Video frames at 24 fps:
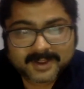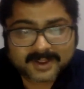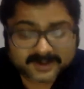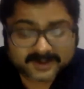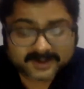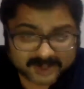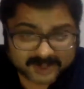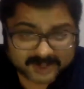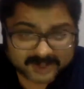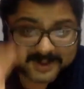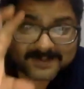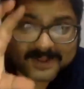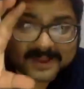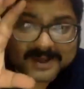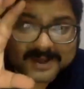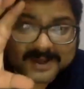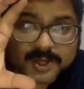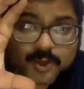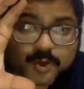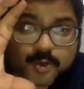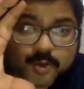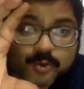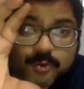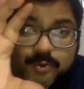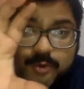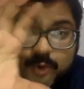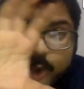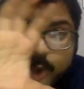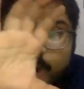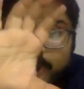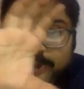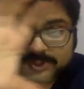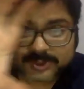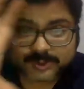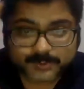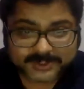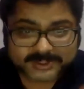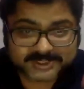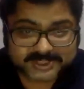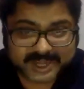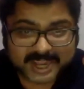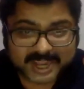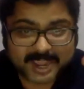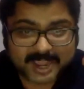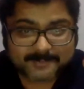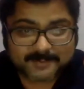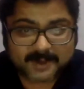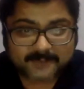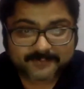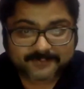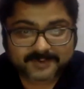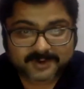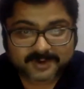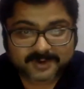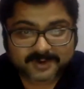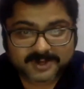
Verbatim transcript: During the new notes which came after